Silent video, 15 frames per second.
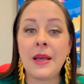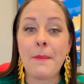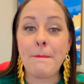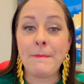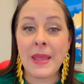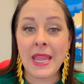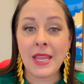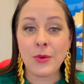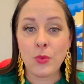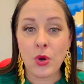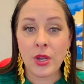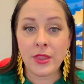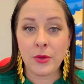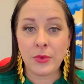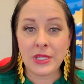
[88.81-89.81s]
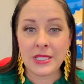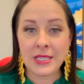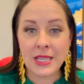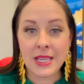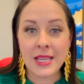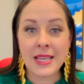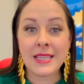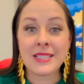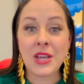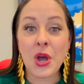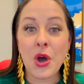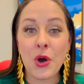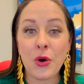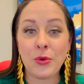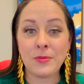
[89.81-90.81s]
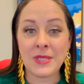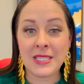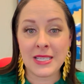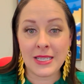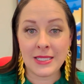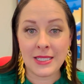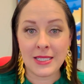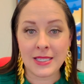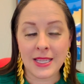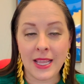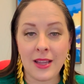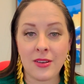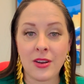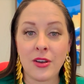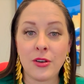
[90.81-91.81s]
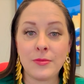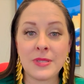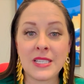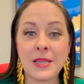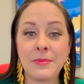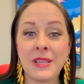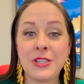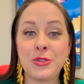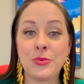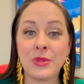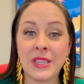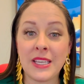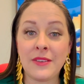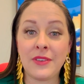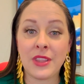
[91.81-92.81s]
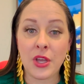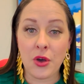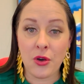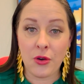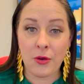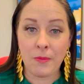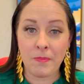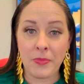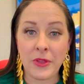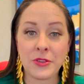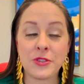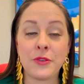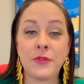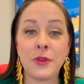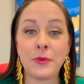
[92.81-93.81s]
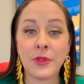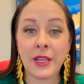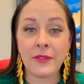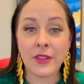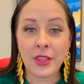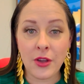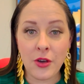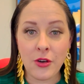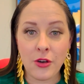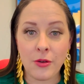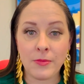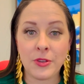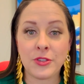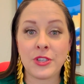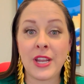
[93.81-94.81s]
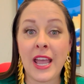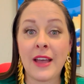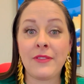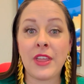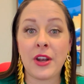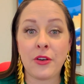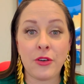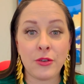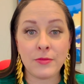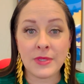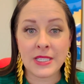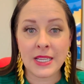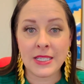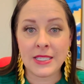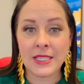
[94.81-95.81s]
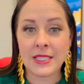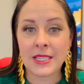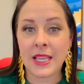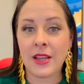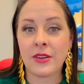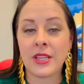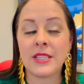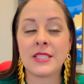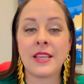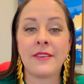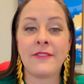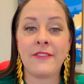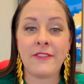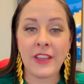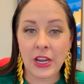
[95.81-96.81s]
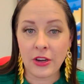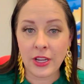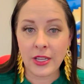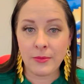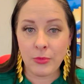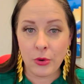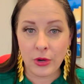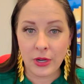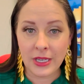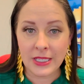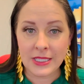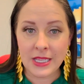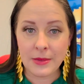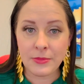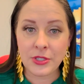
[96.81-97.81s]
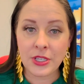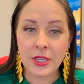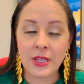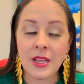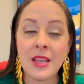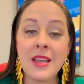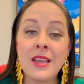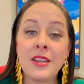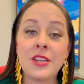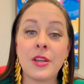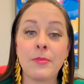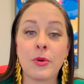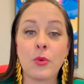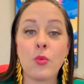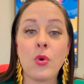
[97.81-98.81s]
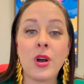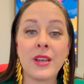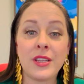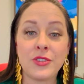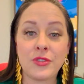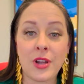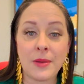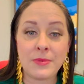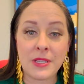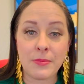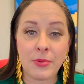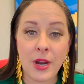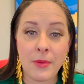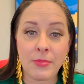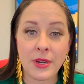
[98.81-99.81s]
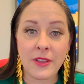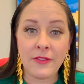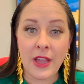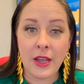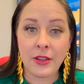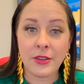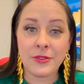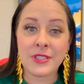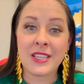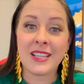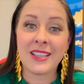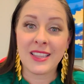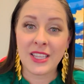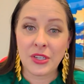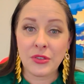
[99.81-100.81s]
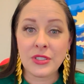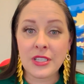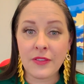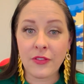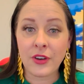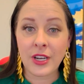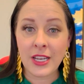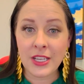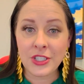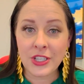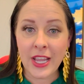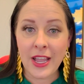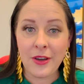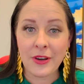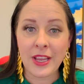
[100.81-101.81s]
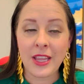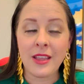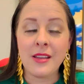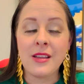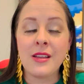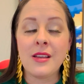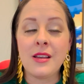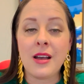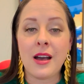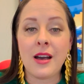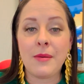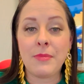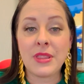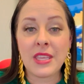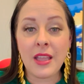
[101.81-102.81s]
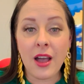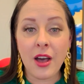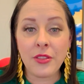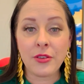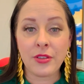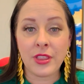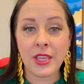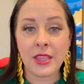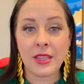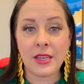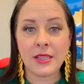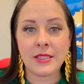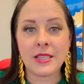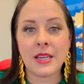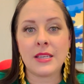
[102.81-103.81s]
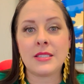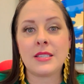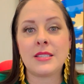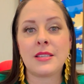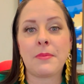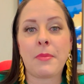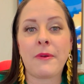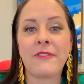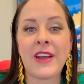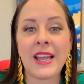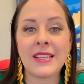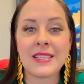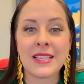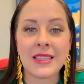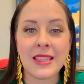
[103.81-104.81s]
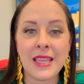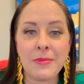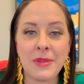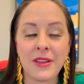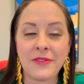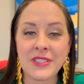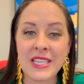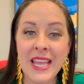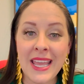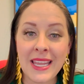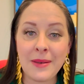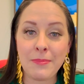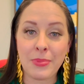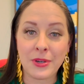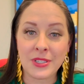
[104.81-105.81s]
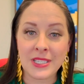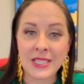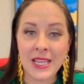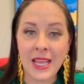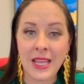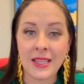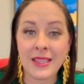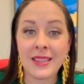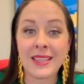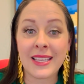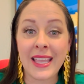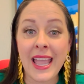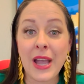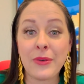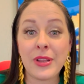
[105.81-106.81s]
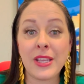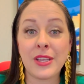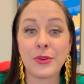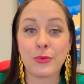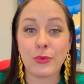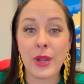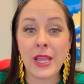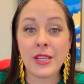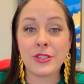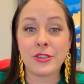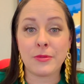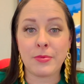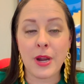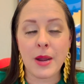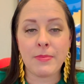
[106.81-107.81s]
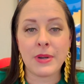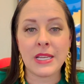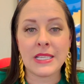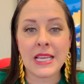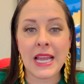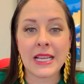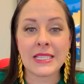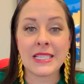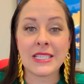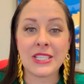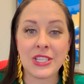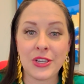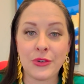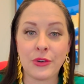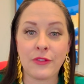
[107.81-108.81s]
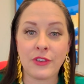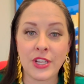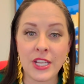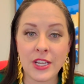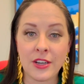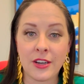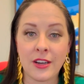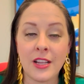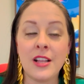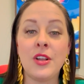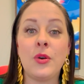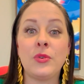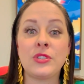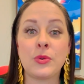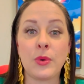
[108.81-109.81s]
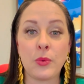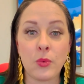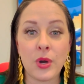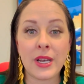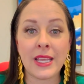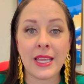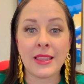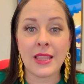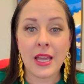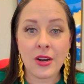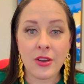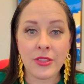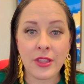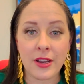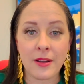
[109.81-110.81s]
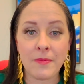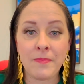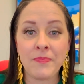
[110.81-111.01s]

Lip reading: Main one that we see is a homestead discount. Homestead means you live in the home. So if you live in the home, you should have that homestead discount. It's a very important exemption. Number one, it drops the property values, a little different in each county. But the other thing that it does is it provides a limit of 10% that the county can raise your property taxes year over year. So we want to get that on there.